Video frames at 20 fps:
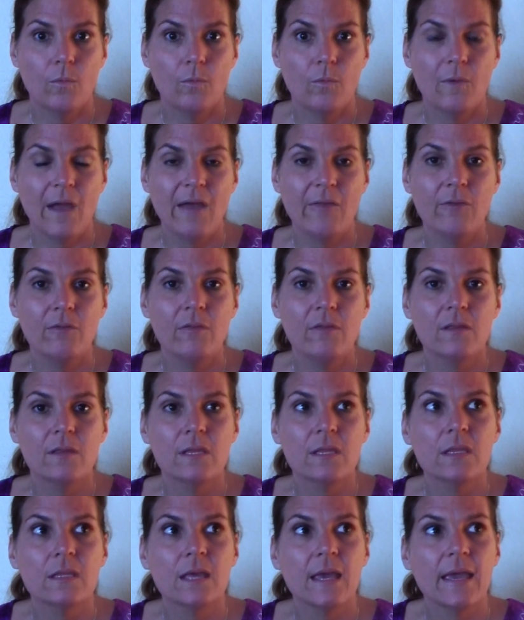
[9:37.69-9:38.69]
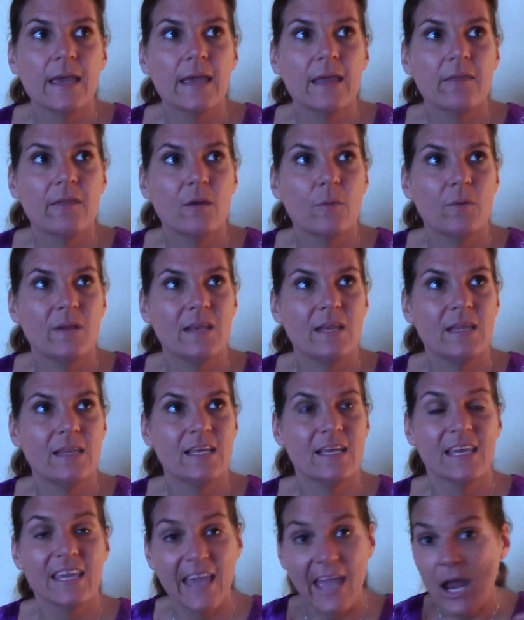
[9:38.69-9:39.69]
rather than say that we need
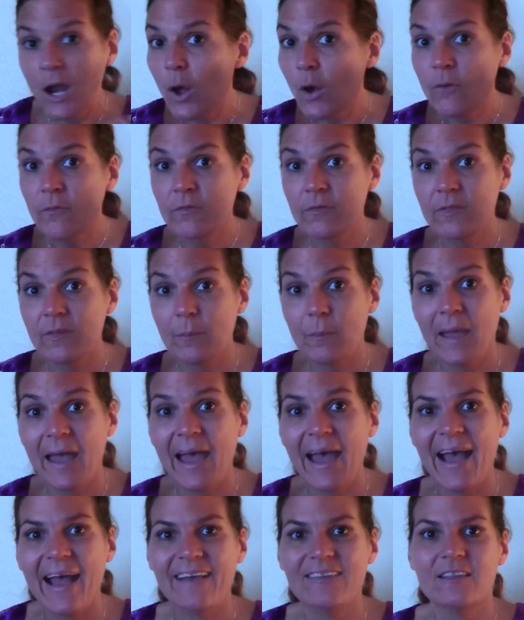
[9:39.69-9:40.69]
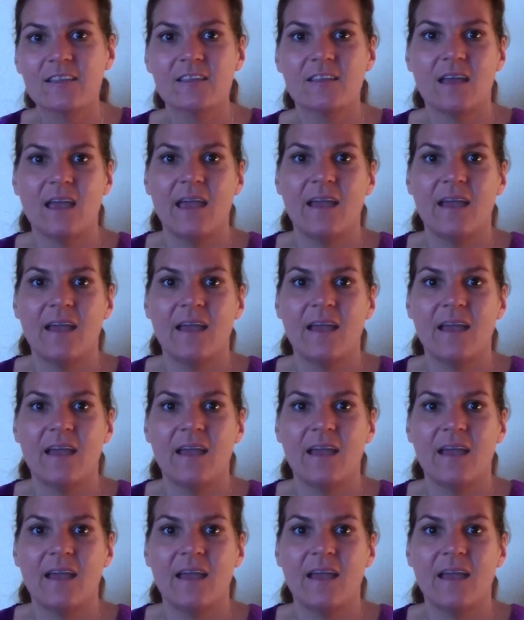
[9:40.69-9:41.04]
to get over the past